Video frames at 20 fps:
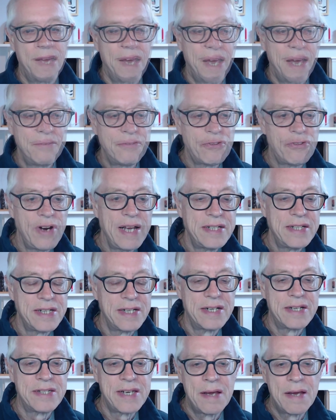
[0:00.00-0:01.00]
I've created
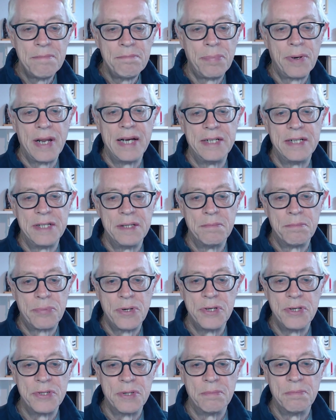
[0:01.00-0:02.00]
a template in P
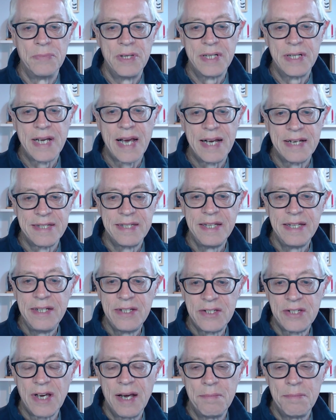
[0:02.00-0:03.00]
R S M that has these
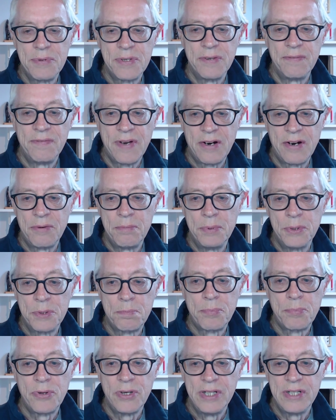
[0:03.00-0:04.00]
types of variables
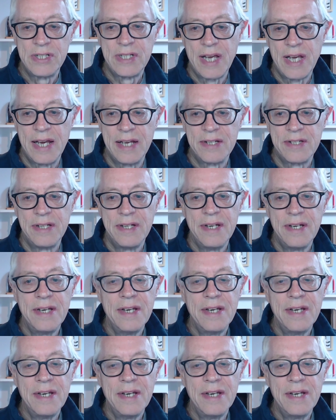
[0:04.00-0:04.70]
preset.